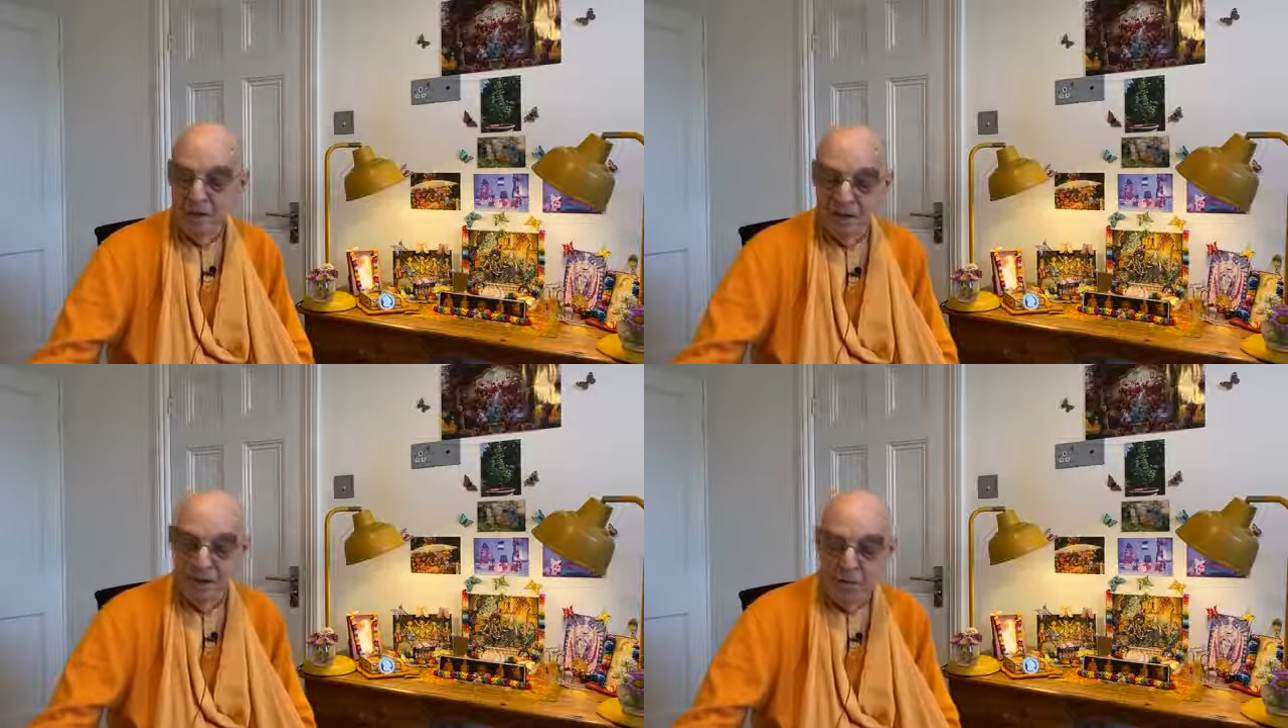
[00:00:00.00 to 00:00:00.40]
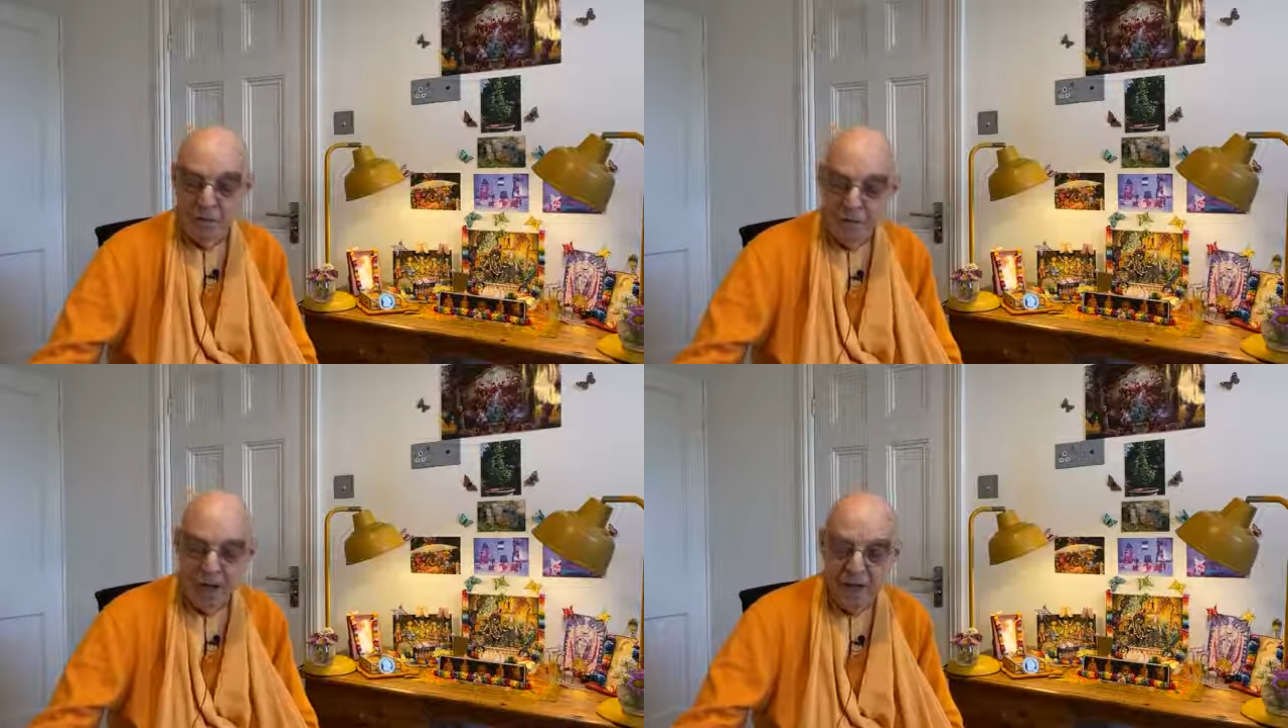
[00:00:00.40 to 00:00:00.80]
and their
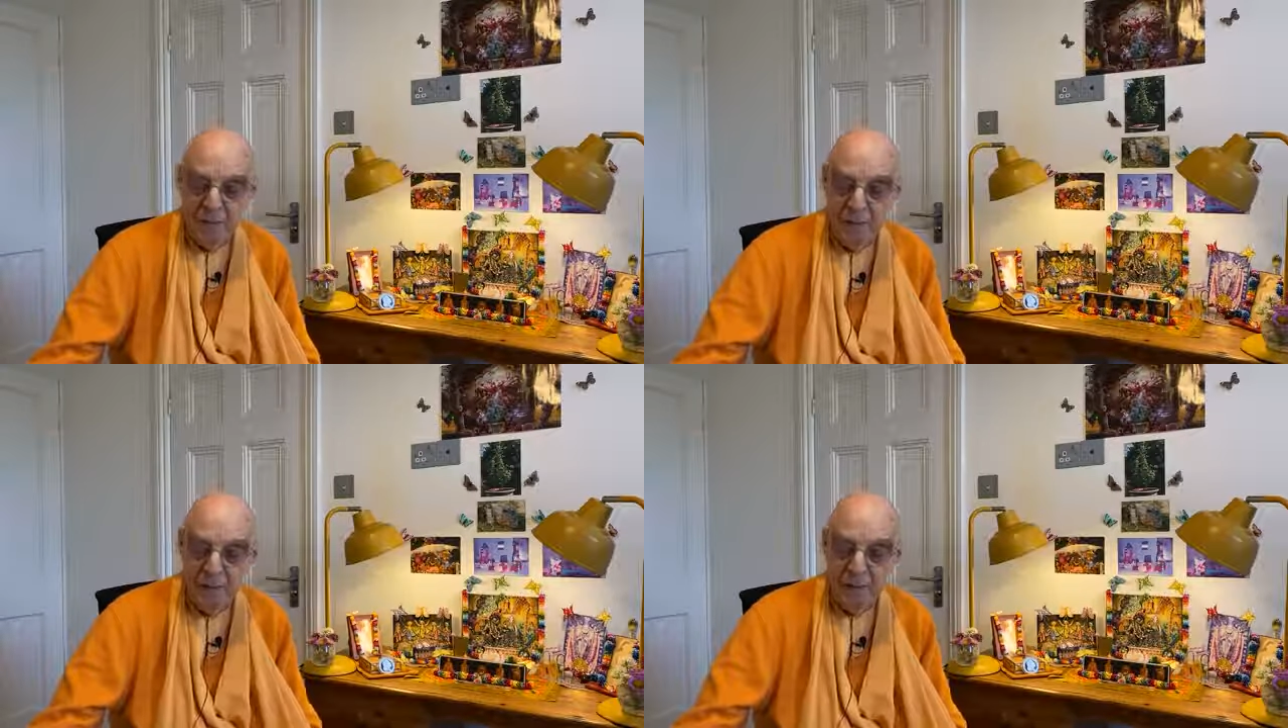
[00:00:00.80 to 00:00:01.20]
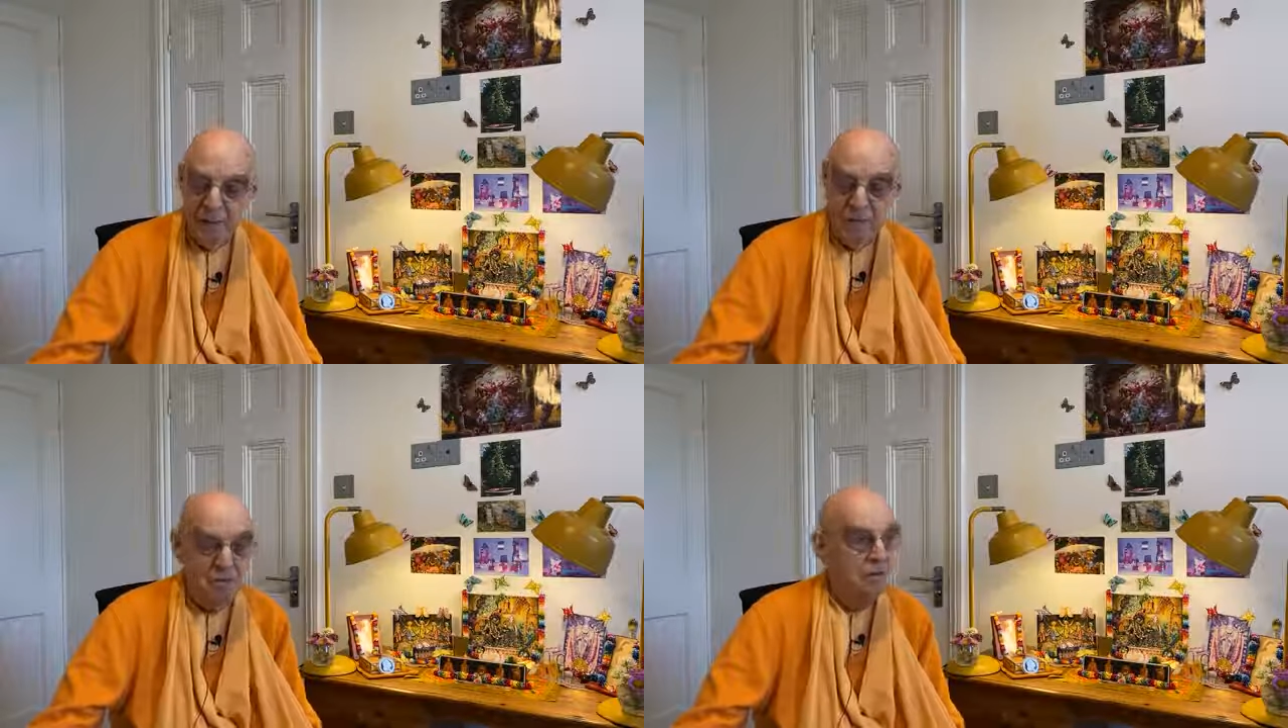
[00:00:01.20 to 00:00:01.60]
tight
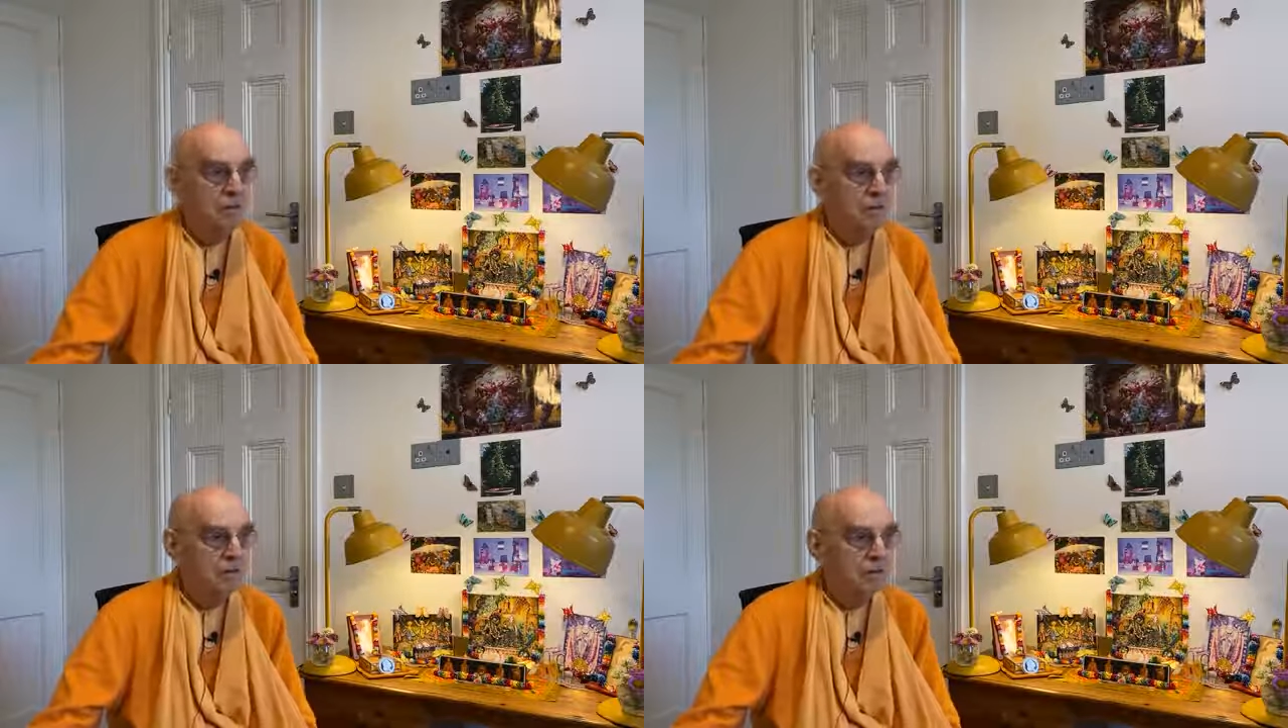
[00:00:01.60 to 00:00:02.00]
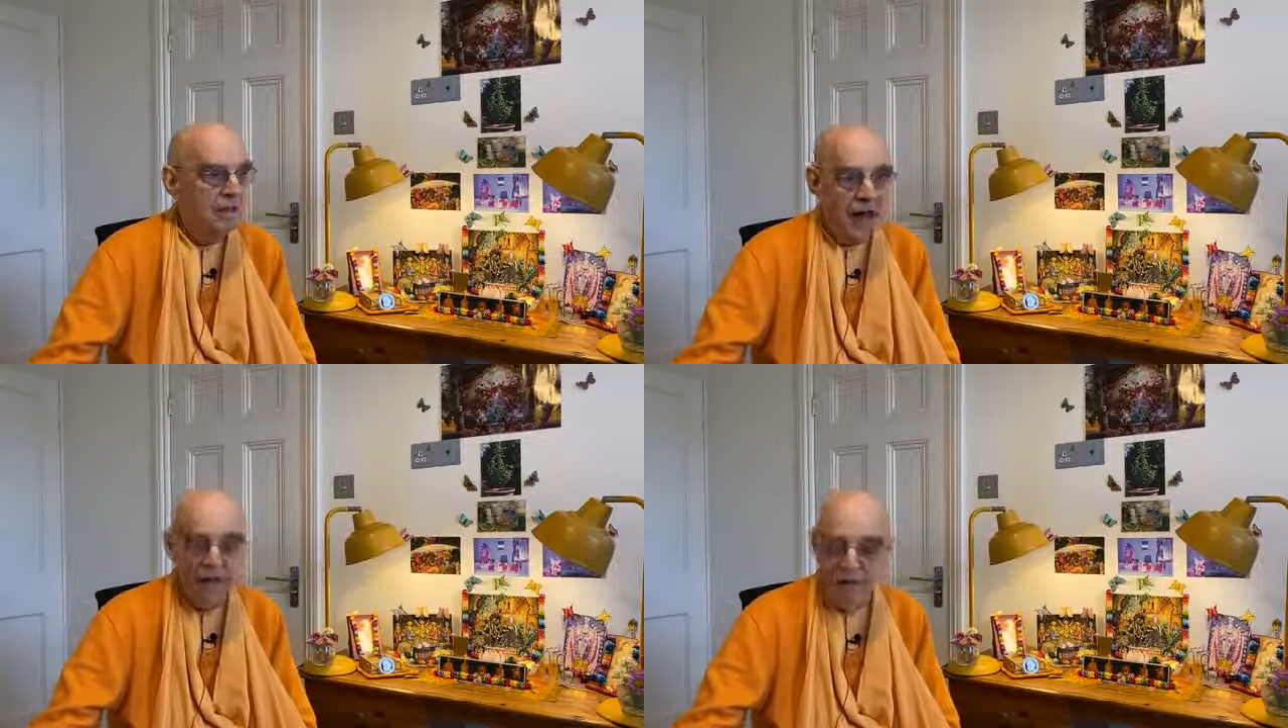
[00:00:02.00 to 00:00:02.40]
belts are
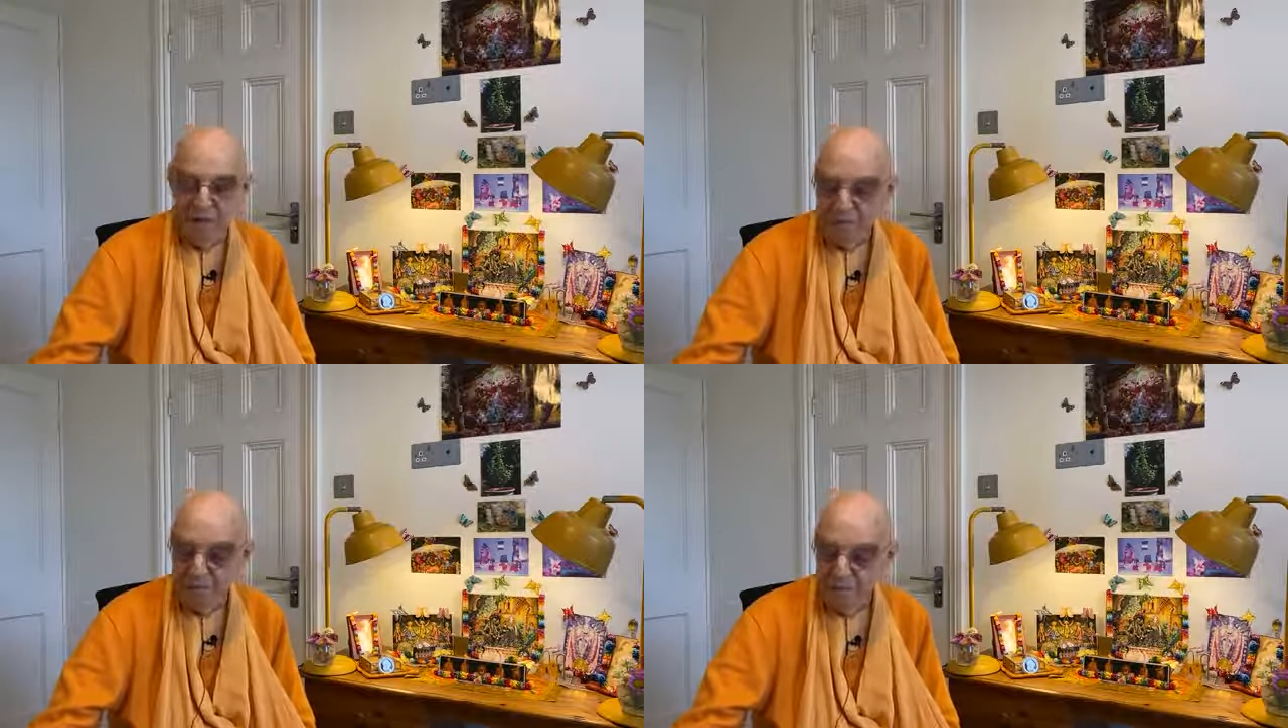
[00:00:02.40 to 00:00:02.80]
slackened.